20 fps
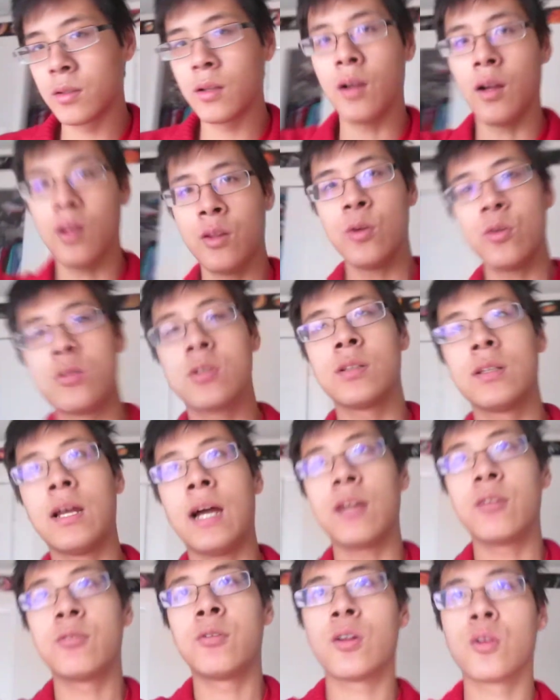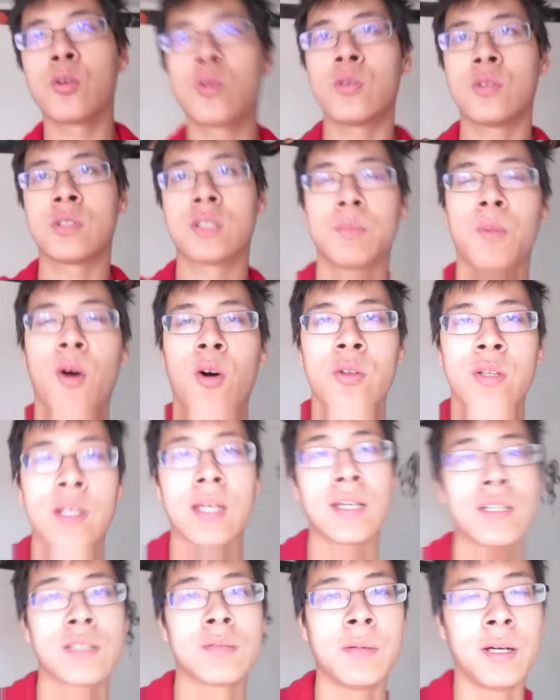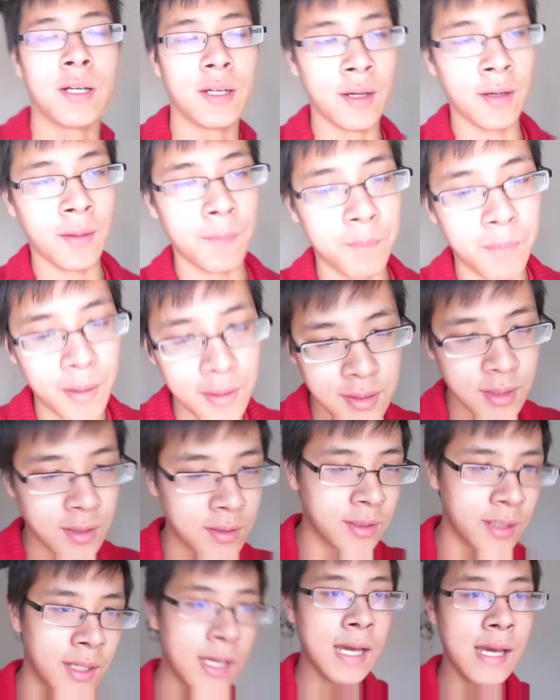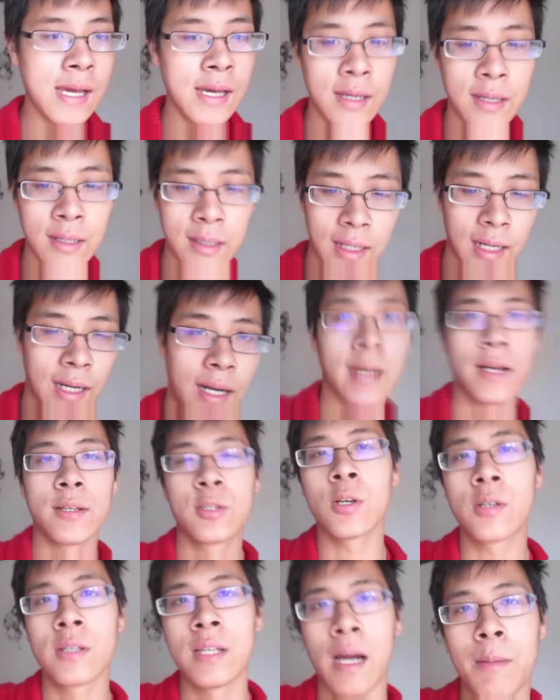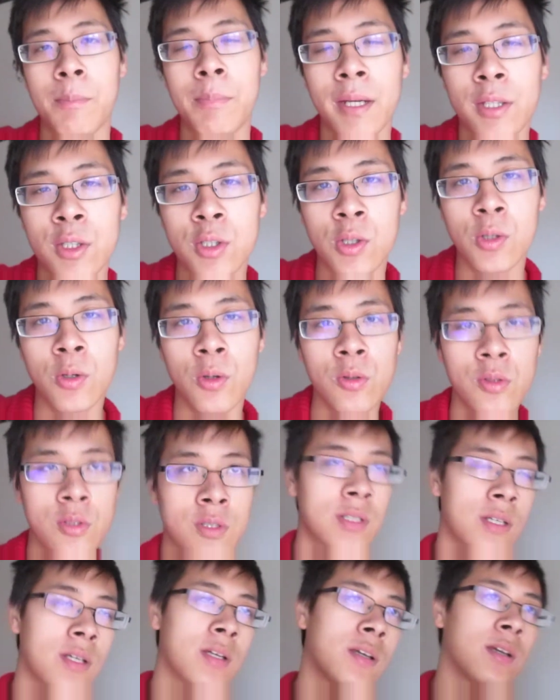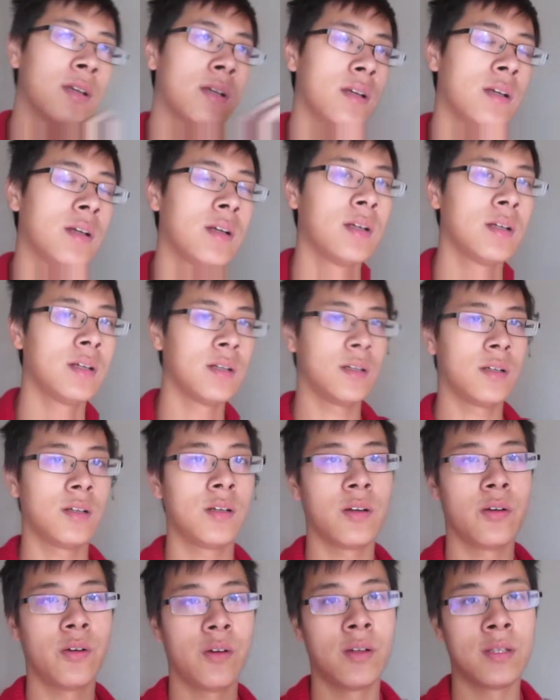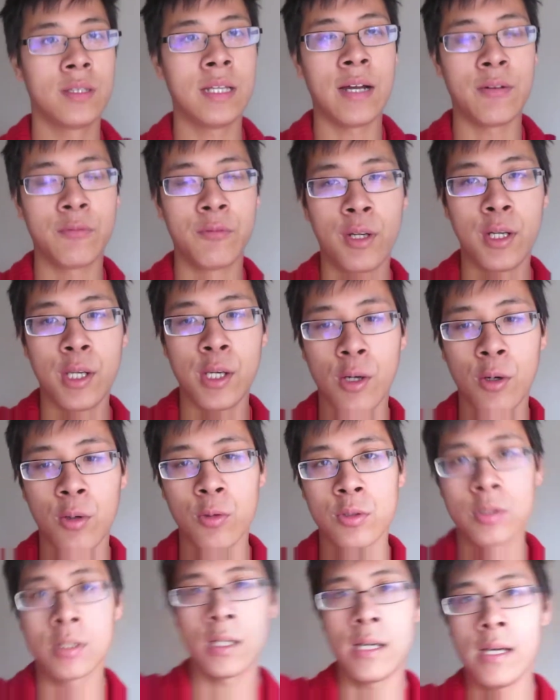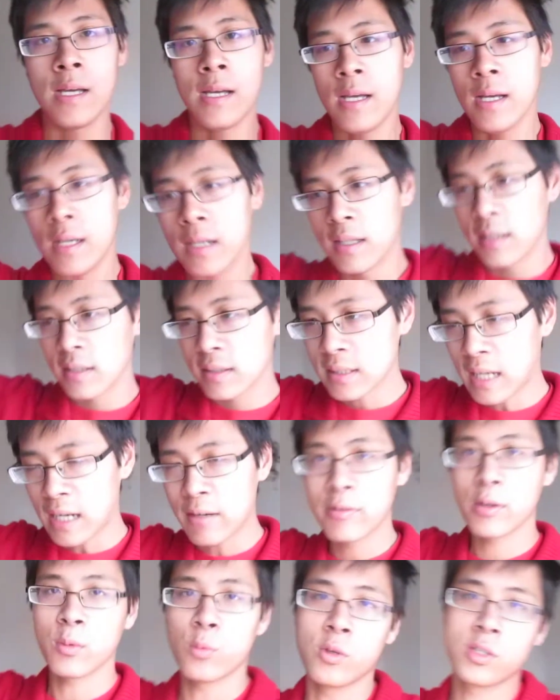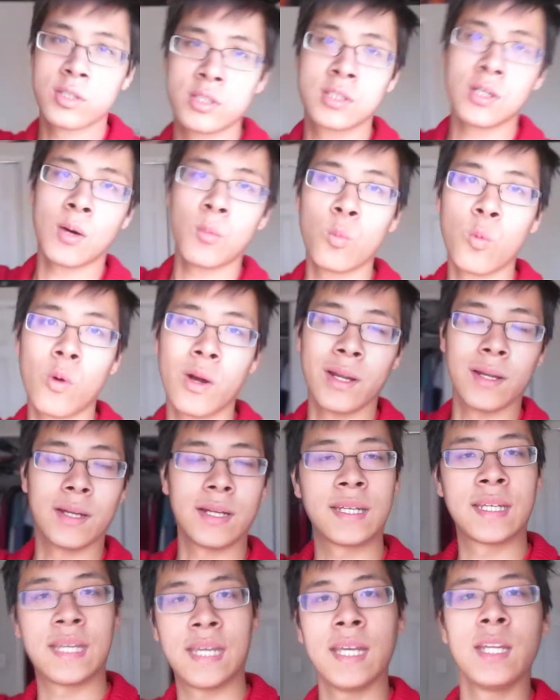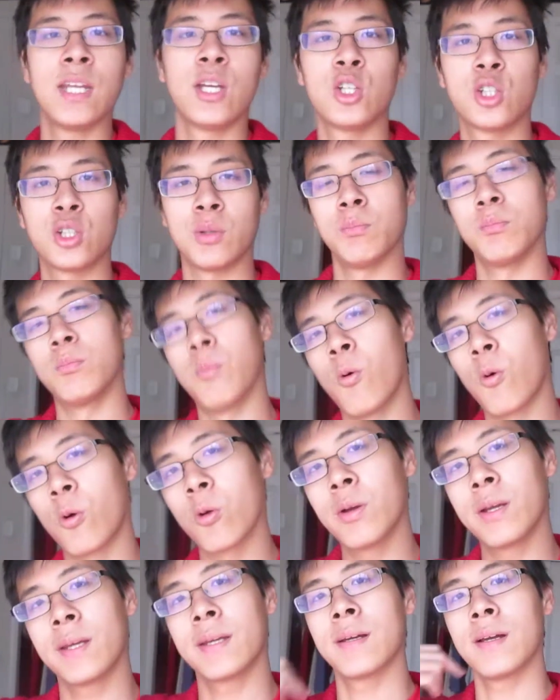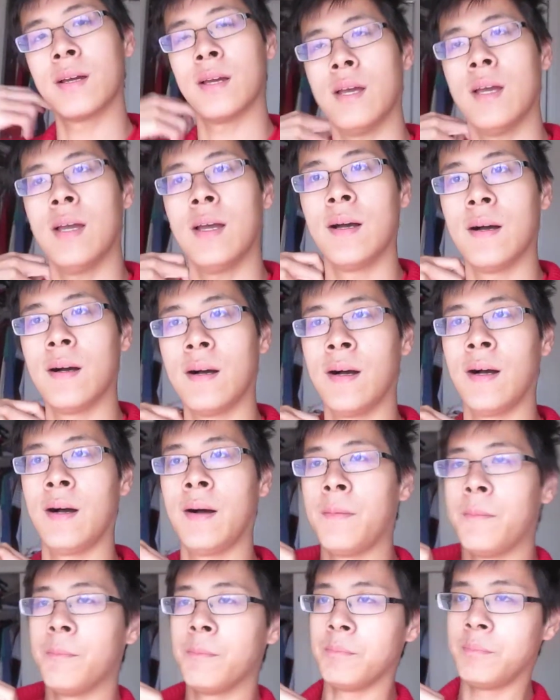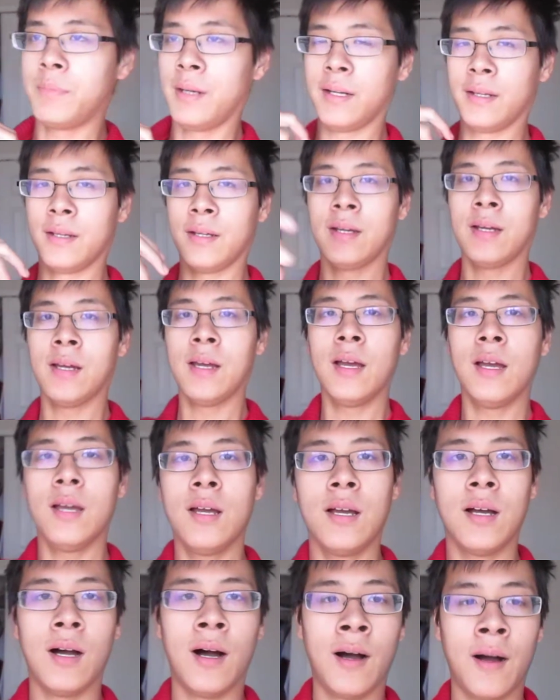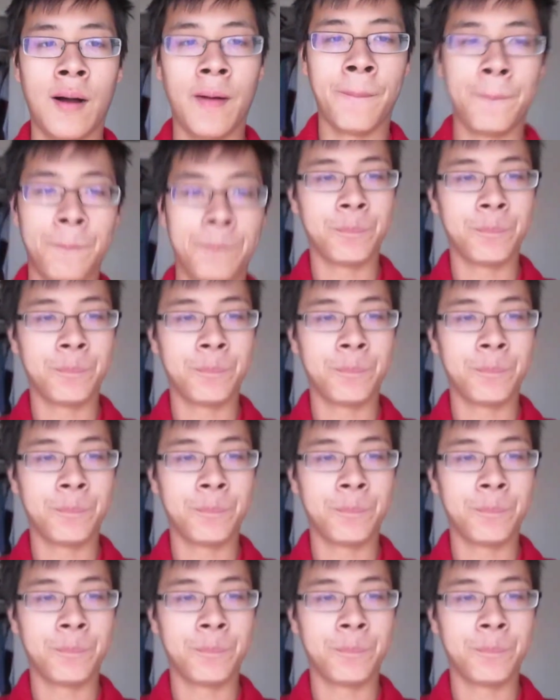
there's a lot of other small things, but basically, took a lot of pictures, a lot of videos. A lot of it was somewhat kiddish and boring, but a